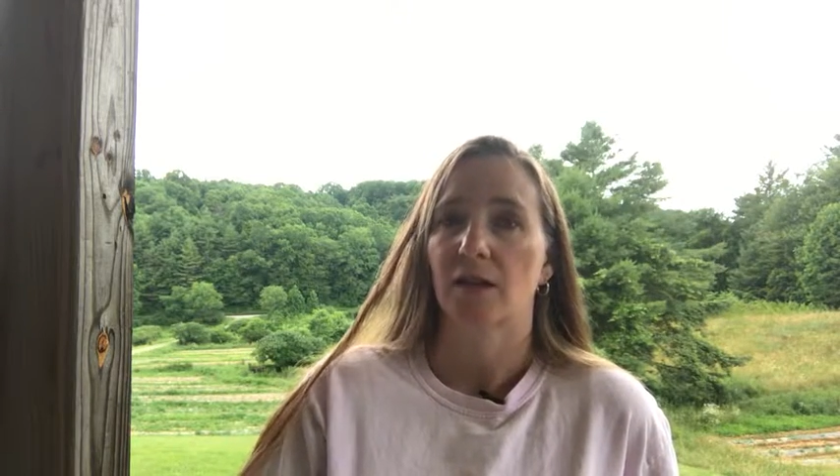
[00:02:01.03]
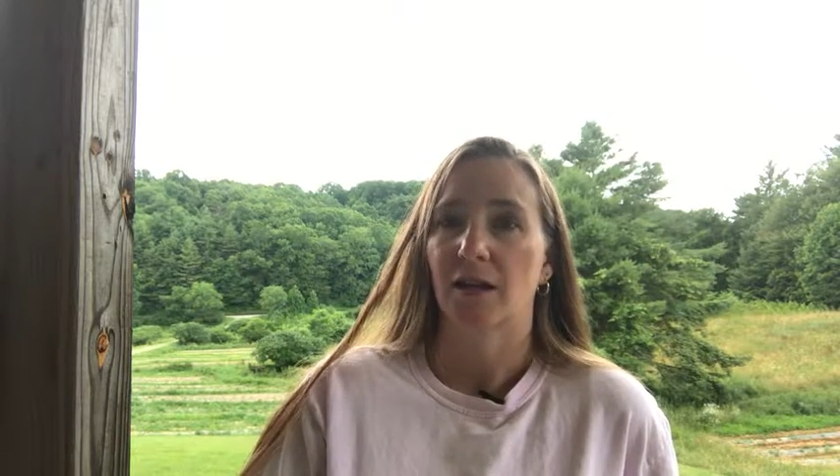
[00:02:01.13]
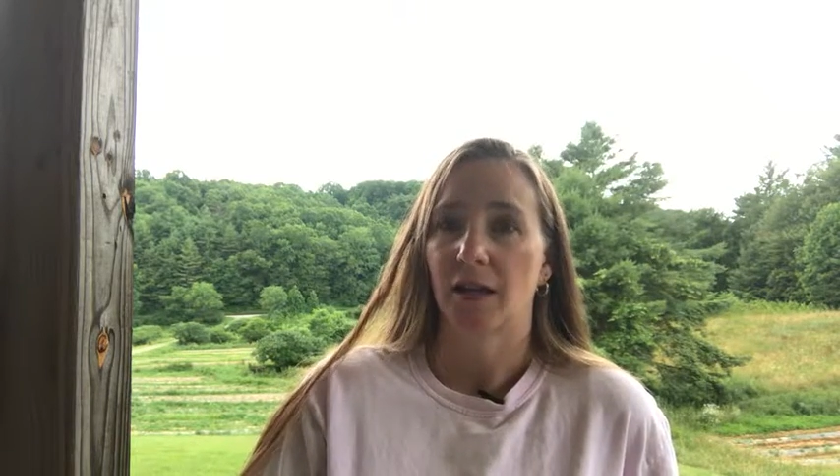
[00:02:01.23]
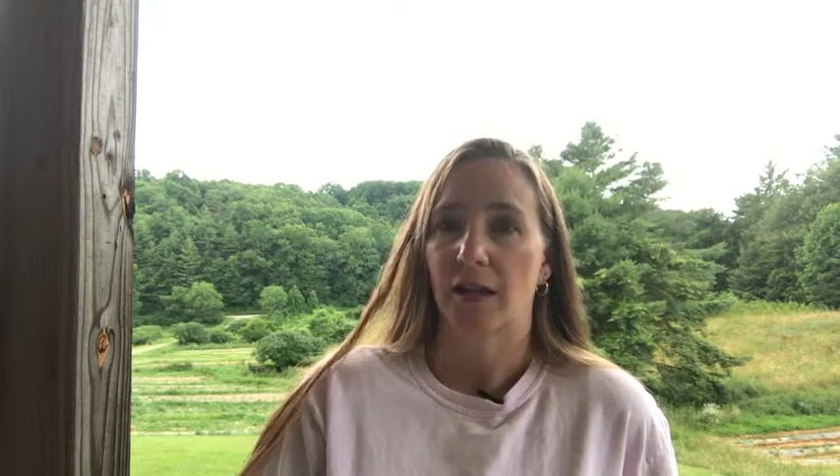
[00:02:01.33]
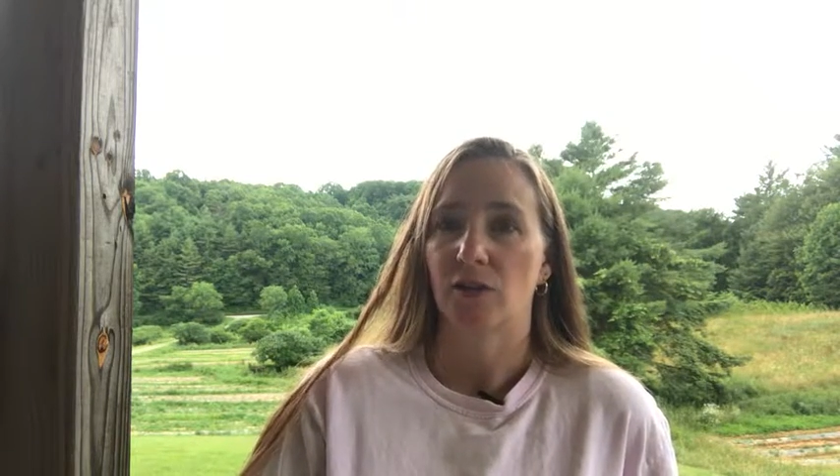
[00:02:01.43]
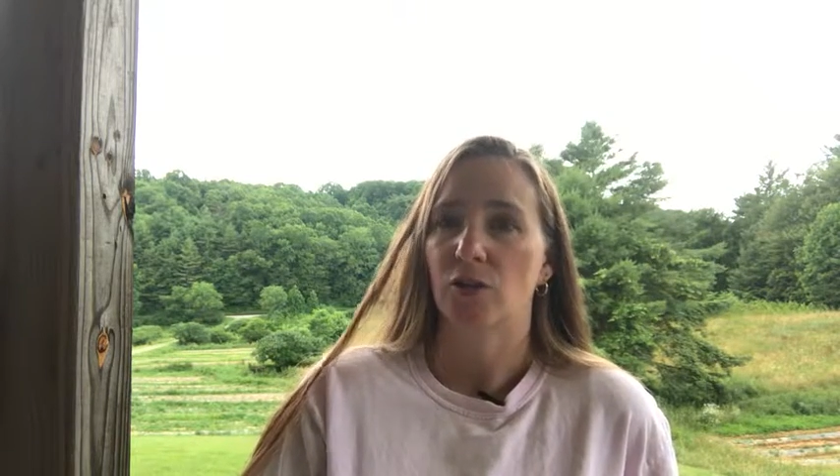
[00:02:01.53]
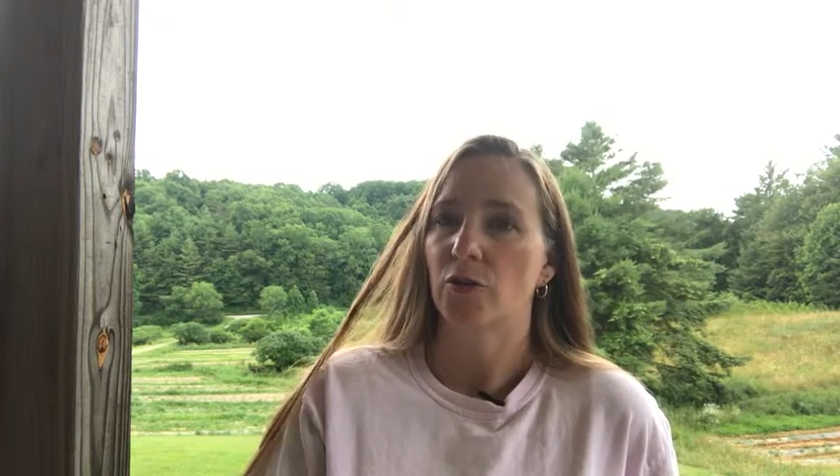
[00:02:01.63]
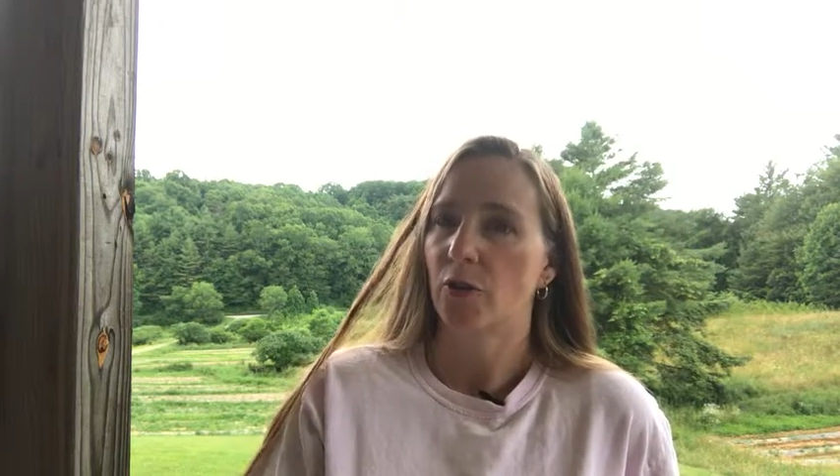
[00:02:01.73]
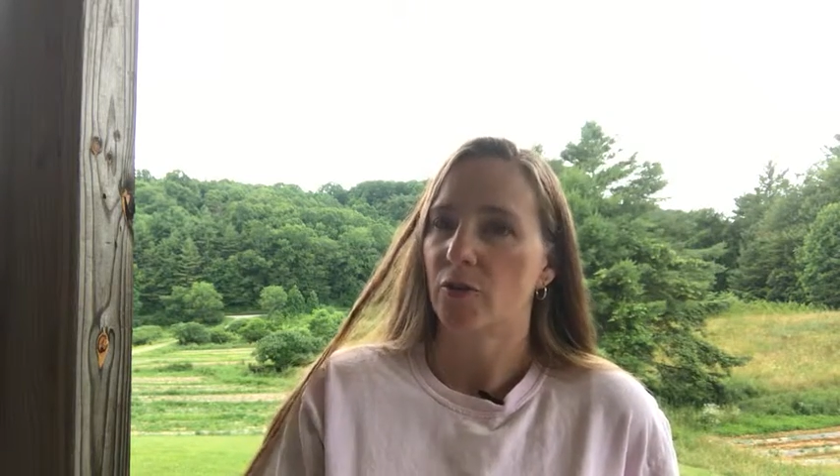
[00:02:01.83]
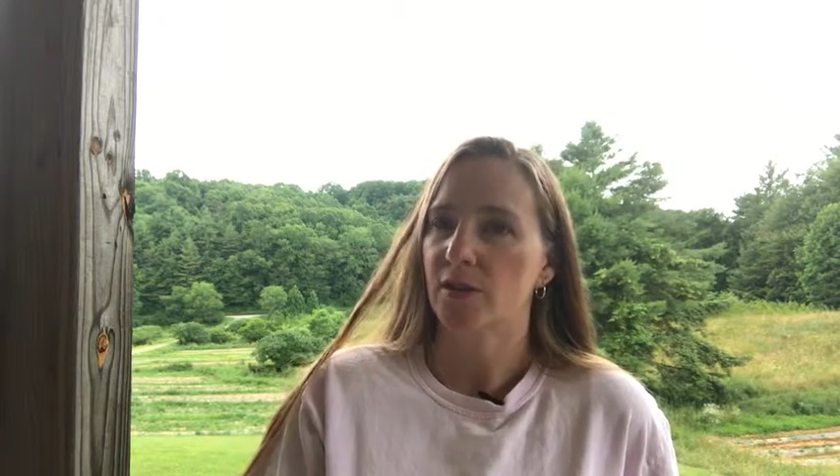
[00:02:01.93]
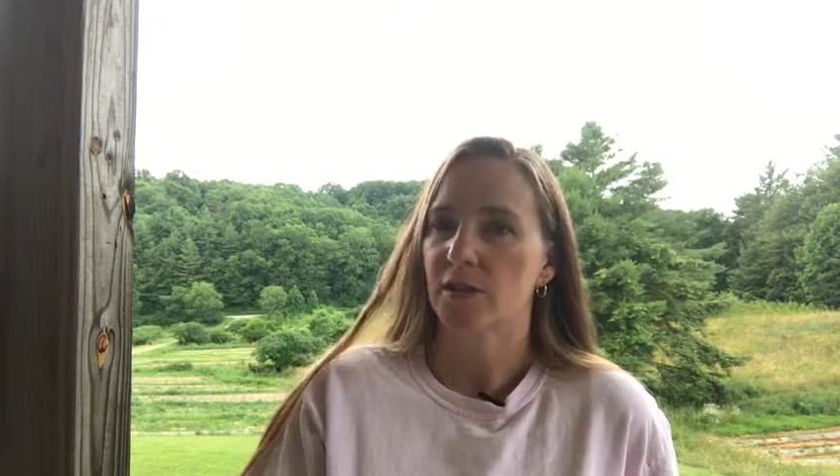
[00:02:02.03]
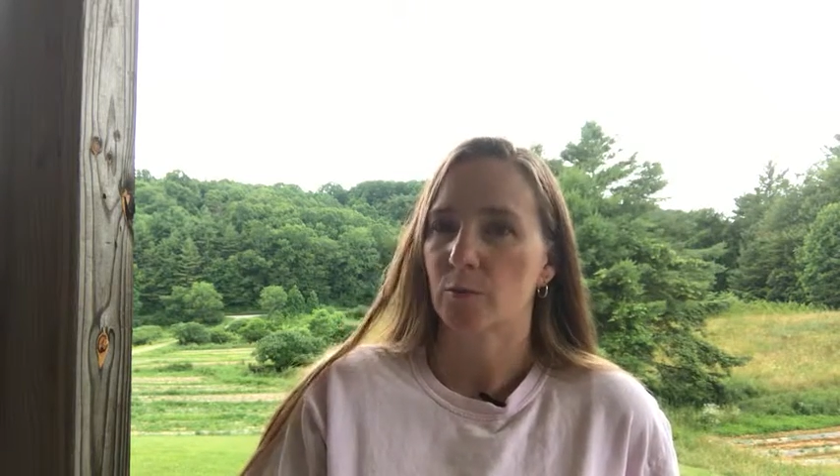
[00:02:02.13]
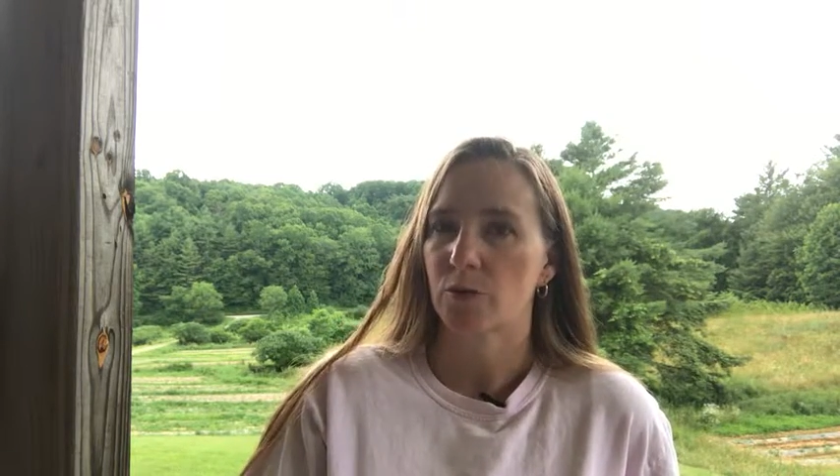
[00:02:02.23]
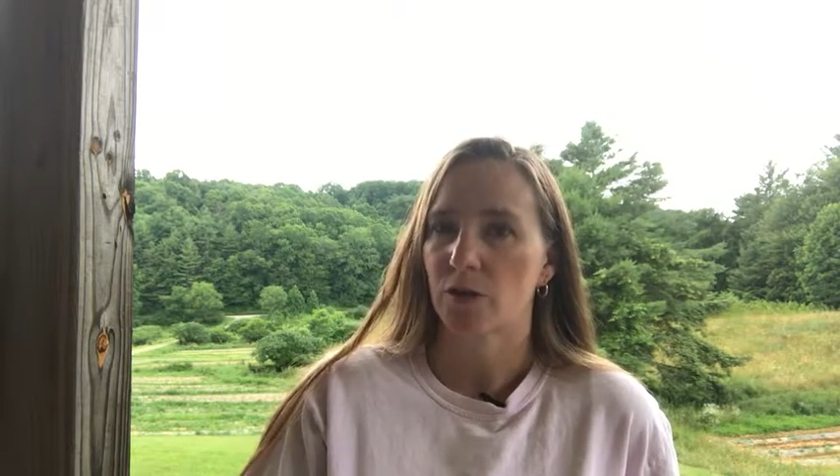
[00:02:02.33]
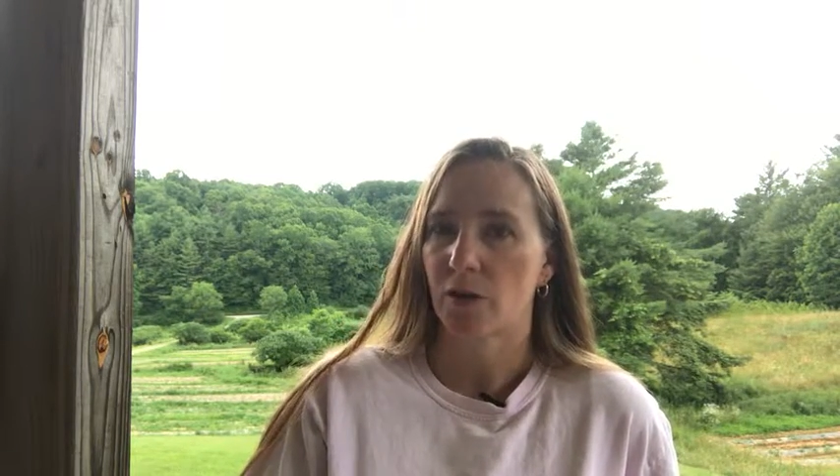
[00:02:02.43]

again, you know that someone's